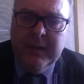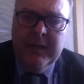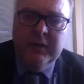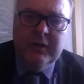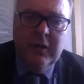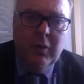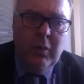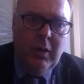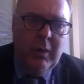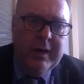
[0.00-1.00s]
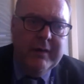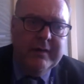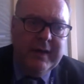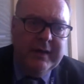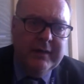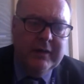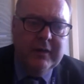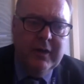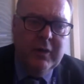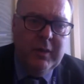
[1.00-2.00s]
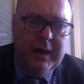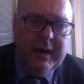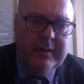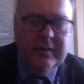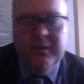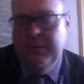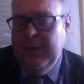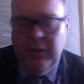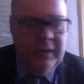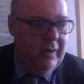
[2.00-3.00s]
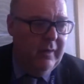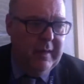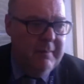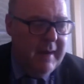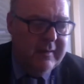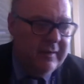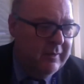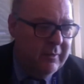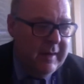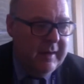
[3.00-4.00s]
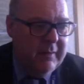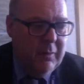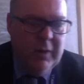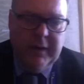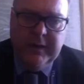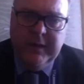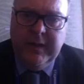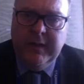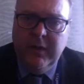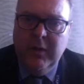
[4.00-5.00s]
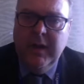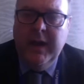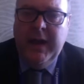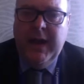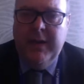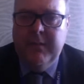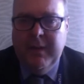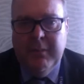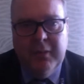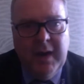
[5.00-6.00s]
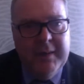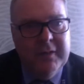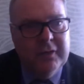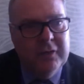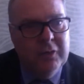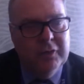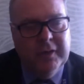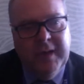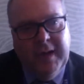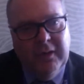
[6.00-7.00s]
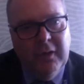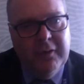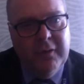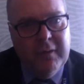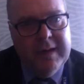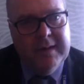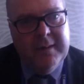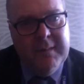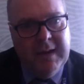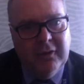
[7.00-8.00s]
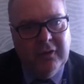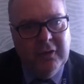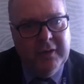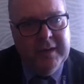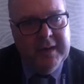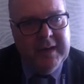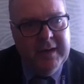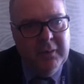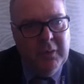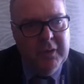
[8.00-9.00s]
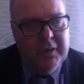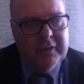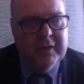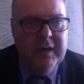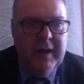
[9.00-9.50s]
So what we're intending to do is to build on all the amazing reading work that they do in primary schools, and that love of reading, and make sure that it kind of works